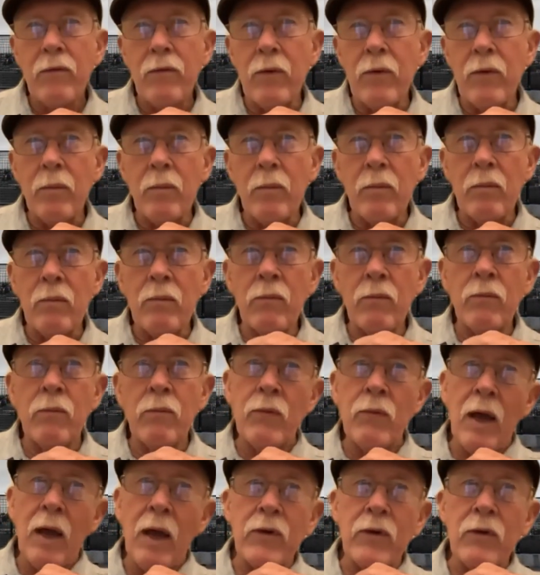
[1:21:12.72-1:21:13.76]
from
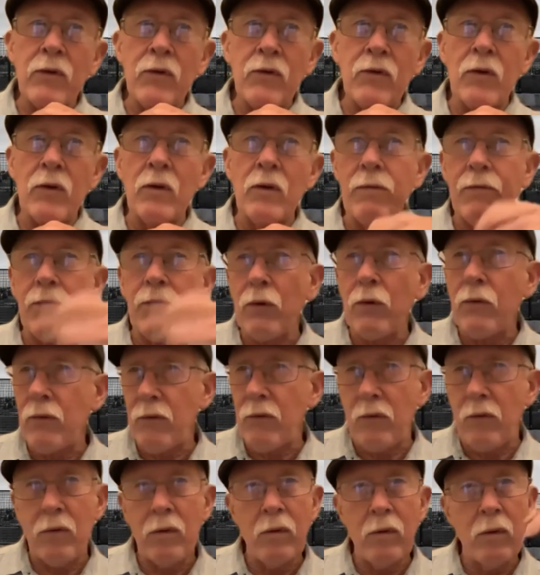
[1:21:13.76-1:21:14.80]
having seen the
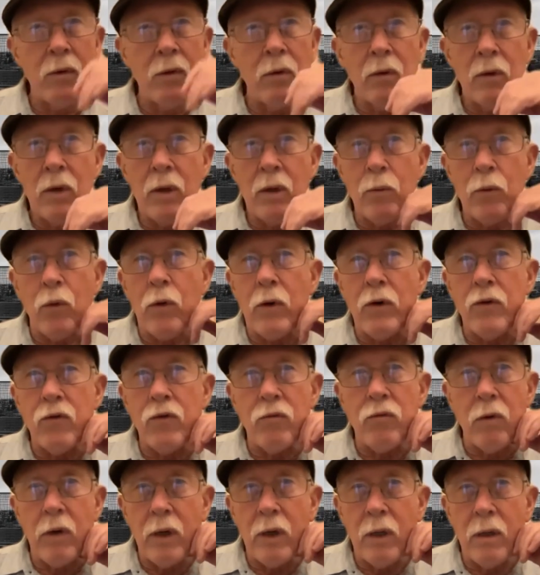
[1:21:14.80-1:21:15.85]
first
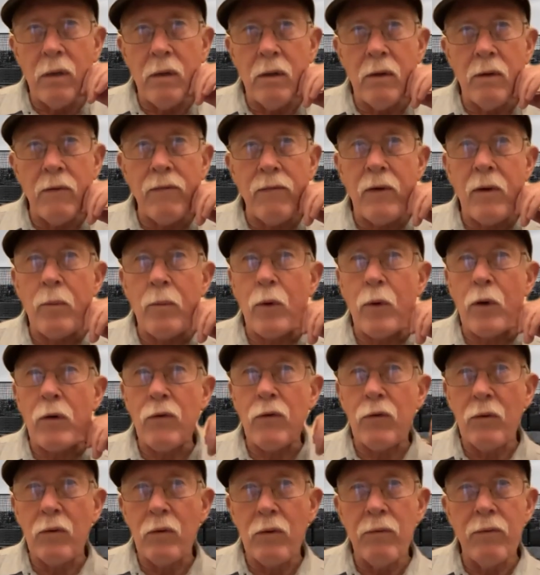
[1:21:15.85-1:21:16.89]
immigration raid in the farm
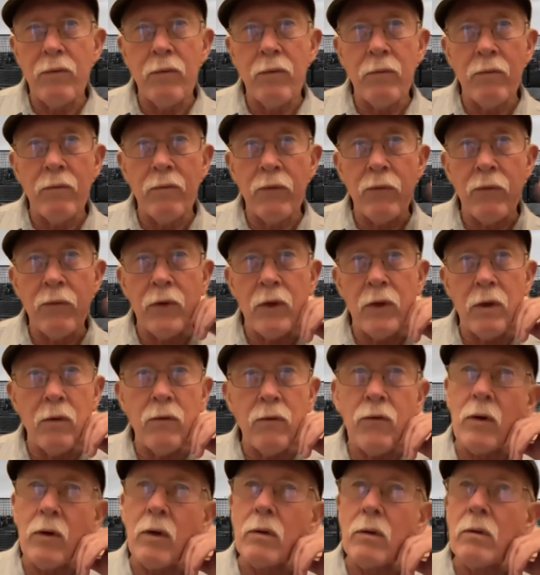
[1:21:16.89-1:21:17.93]
workers union 50
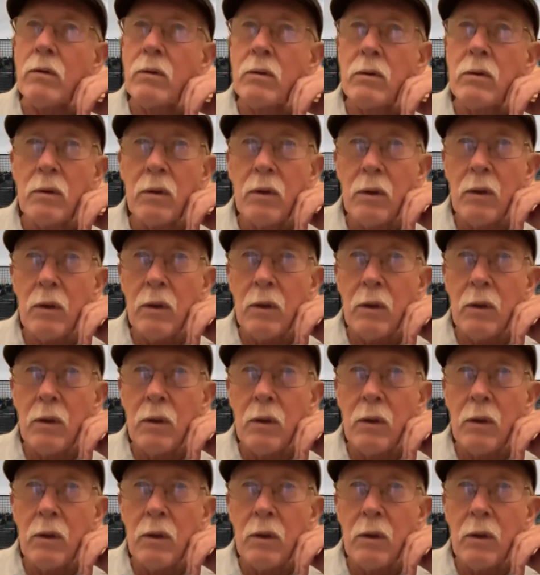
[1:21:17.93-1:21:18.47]
years ago.